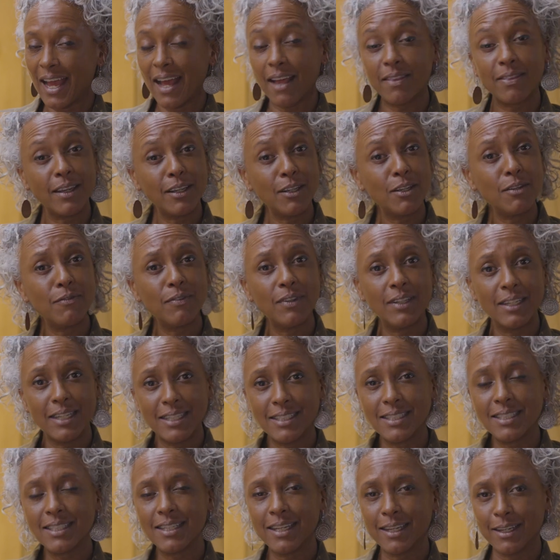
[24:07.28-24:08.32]
And thank you for
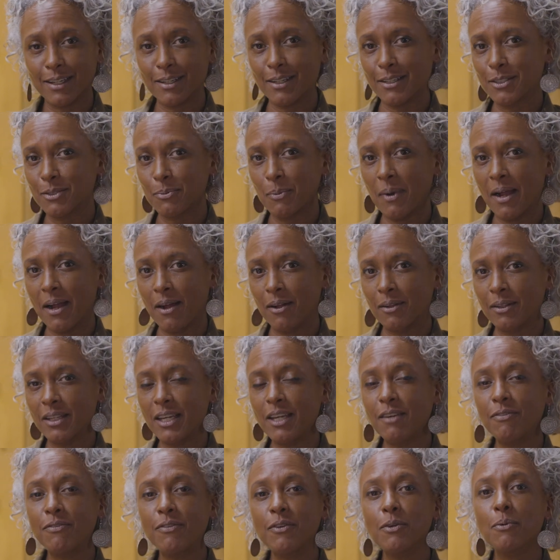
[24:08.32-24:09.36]
listening as well.
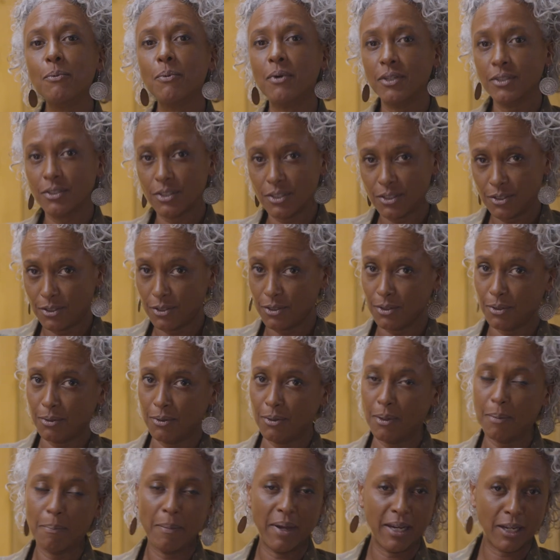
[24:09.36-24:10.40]
If you want
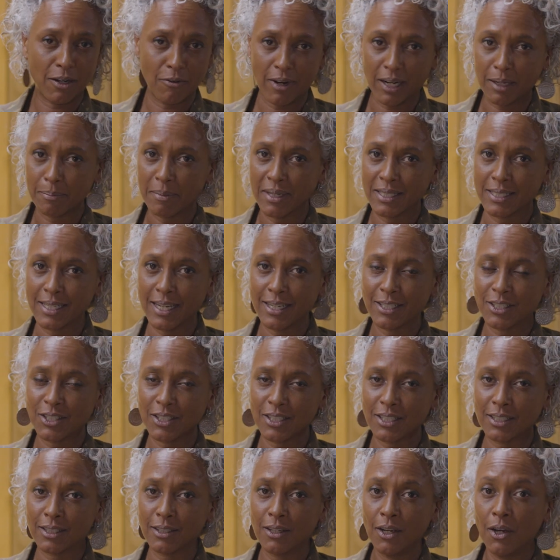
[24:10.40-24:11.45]
to make a
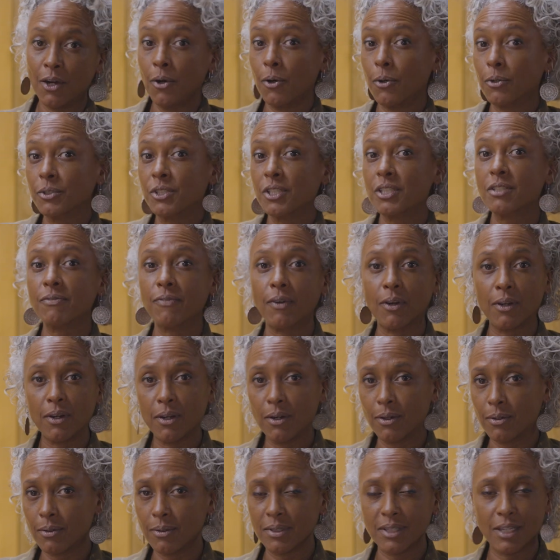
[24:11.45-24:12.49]
recommendation or just
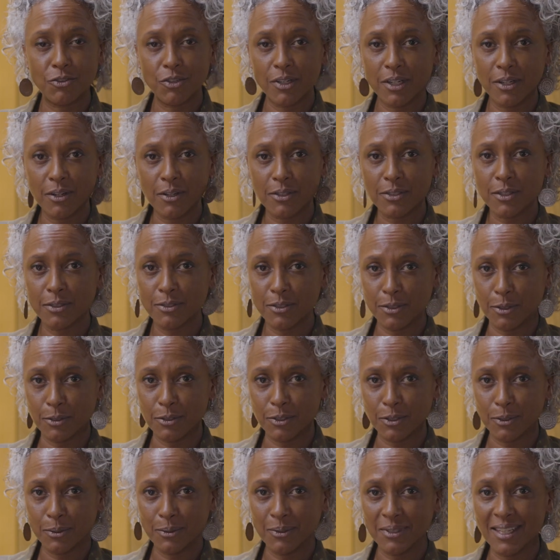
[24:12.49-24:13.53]
follow Triodos on
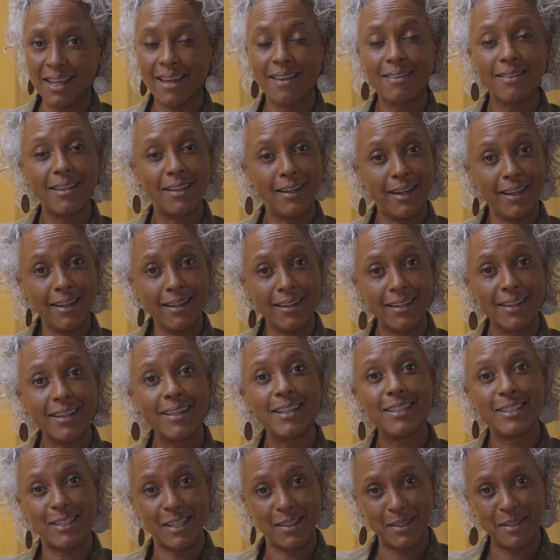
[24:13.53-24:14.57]
socials, the link
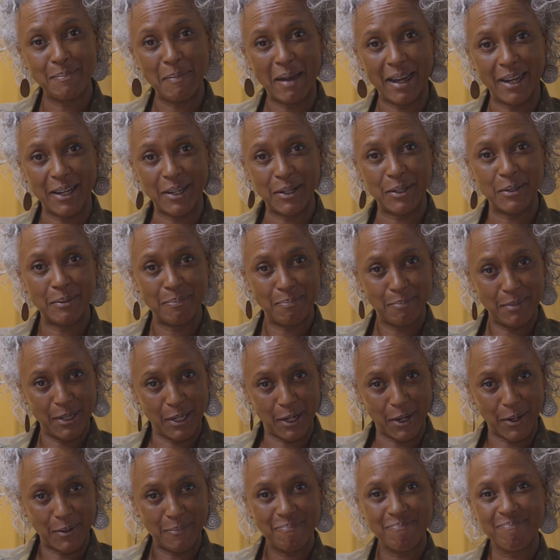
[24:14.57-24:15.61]
is in the bio
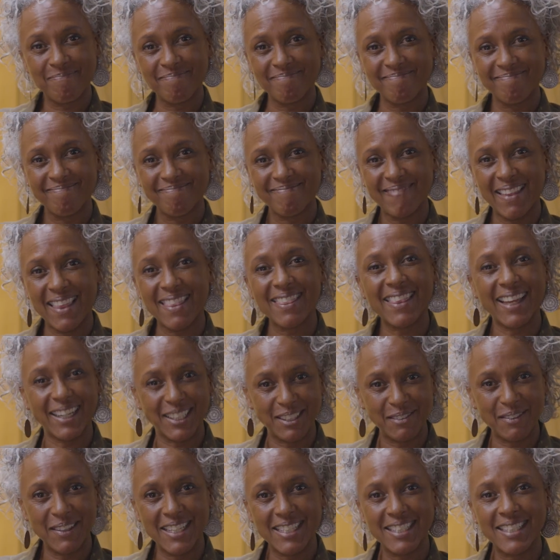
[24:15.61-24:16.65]
below. Thanks
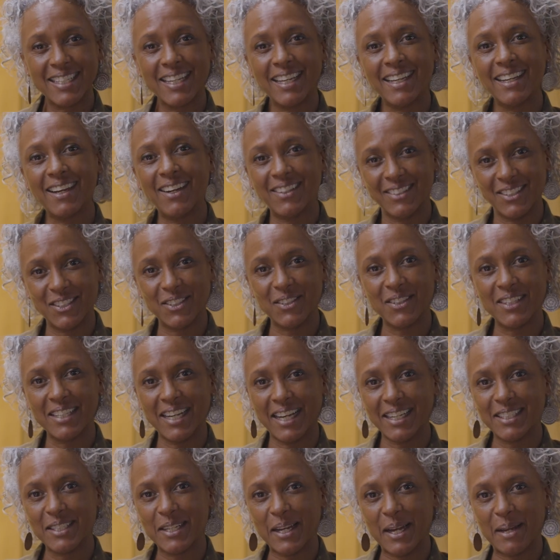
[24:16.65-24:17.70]
for listening. Until the
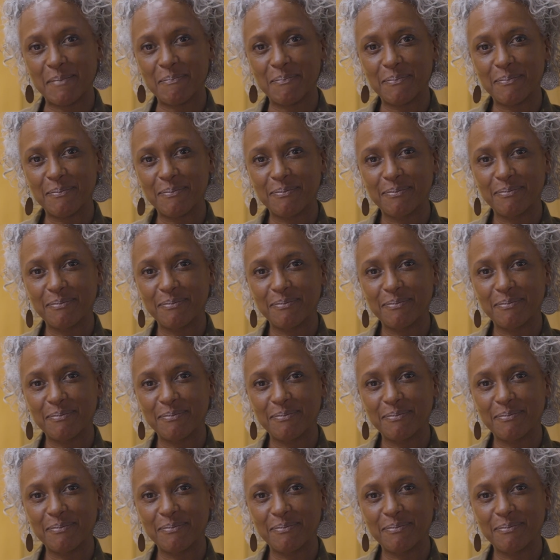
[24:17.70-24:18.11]
next time.